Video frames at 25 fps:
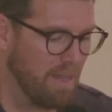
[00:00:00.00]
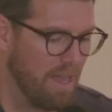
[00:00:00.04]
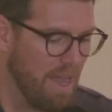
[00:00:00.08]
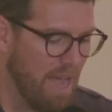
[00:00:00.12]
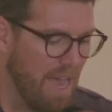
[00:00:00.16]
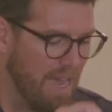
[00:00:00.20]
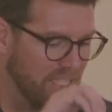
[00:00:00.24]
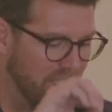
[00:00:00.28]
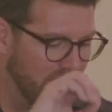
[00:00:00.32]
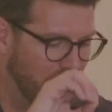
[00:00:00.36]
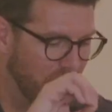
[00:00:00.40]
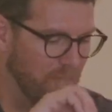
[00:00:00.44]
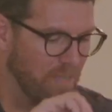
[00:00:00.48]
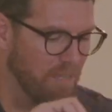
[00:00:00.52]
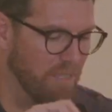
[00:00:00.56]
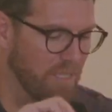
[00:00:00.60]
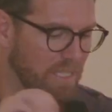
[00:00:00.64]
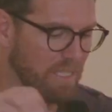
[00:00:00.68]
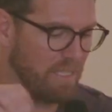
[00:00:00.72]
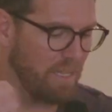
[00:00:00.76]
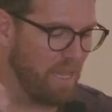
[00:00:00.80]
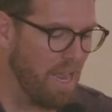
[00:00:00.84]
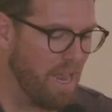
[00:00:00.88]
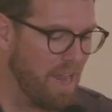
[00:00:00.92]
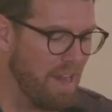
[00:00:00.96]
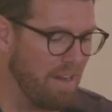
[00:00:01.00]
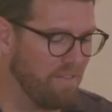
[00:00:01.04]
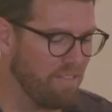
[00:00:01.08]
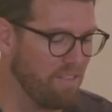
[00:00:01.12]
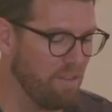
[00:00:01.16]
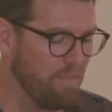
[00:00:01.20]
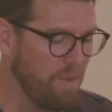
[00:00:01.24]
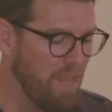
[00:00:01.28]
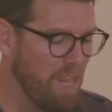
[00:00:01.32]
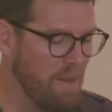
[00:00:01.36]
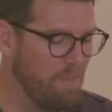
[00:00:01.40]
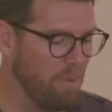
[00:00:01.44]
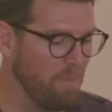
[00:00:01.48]
as they're enslaved,
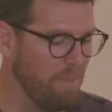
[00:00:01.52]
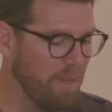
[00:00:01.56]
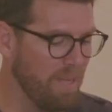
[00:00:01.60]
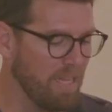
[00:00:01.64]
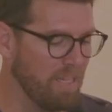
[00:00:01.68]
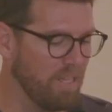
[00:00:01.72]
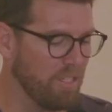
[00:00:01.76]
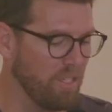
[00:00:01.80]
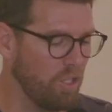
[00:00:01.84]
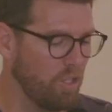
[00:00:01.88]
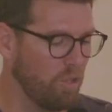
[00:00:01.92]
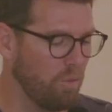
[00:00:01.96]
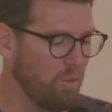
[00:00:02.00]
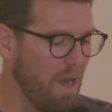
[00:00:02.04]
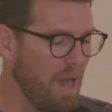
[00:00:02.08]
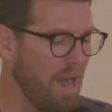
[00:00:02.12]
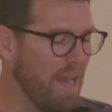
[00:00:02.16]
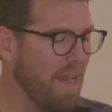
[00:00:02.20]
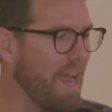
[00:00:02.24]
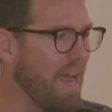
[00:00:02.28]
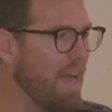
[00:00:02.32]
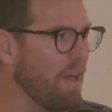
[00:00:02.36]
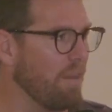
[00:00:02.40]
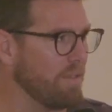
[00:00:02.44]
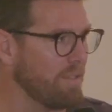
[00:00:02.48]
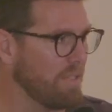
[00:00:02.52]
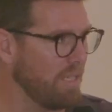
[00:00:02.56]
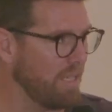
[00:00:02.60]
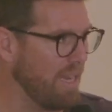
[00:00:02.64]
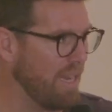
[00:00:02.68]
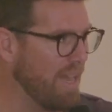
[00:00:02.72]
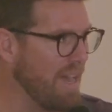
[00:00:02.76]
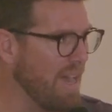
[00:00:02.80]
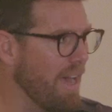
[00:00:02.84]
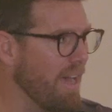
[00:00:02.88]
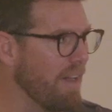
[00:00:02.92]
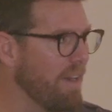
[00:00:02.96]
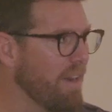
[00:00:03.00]
the people begin to cry out to
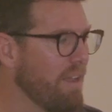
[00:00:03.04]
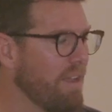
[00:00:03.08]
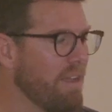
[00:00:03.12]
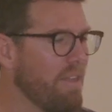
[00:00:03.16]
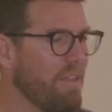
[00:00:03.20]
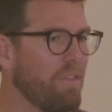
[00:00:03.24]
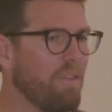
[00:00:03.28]
God.